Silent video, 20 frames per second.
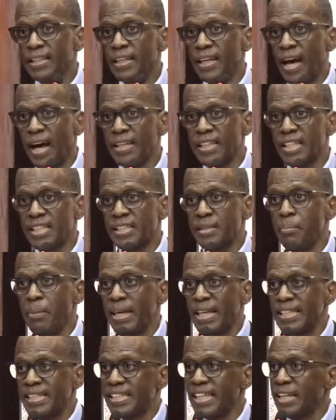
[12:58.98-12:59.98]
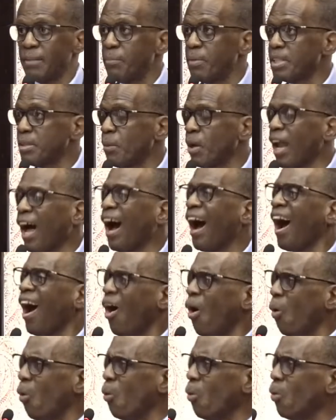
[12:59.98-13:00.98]
are just making statements about
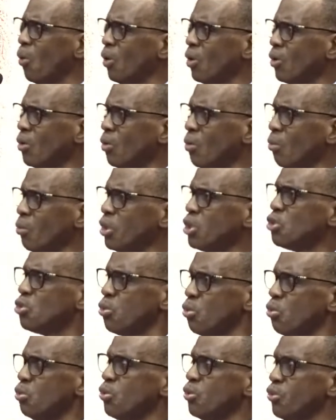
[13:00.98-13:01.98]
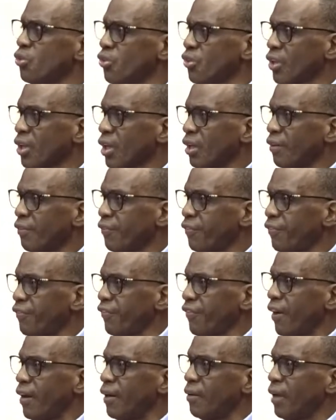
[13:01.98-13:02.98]
how we choose
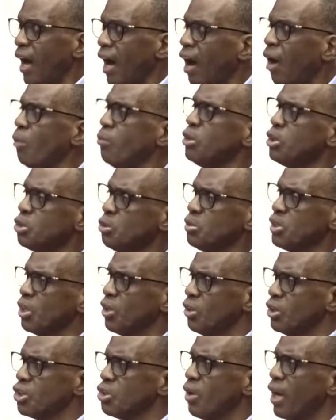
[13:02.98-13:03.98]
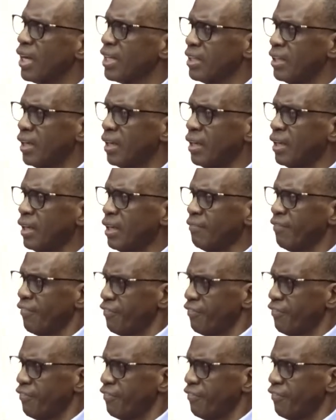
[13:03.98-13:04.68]
a contractor for